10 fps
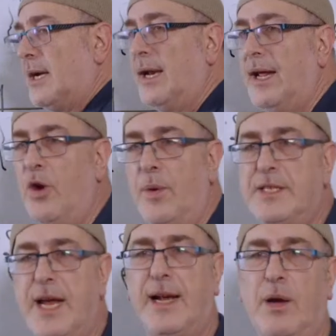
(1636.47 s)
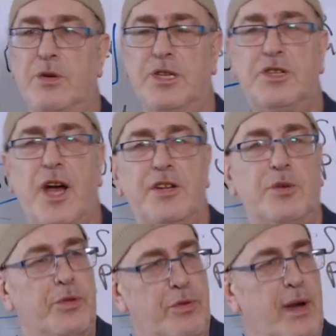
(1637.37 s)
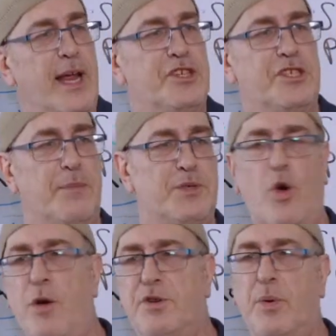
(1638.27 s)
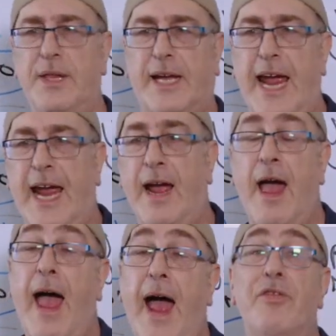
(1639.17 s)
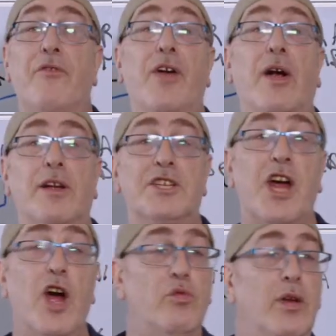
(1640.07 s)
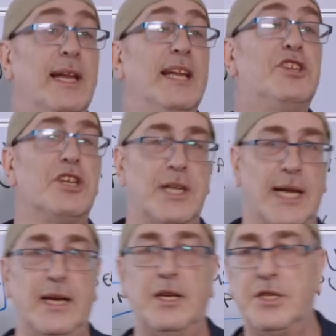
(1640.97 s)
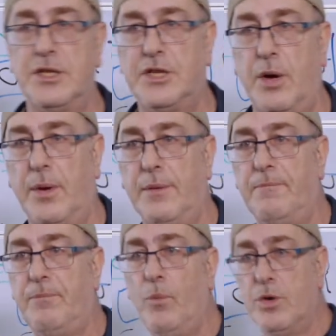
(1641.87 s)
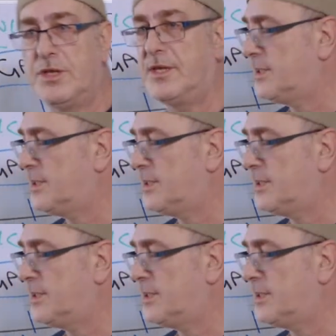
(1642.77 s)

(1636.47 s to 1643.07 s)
clear who exactly was in charge and what the relationships were between the king and the various religious leaders and so on. It wasn't as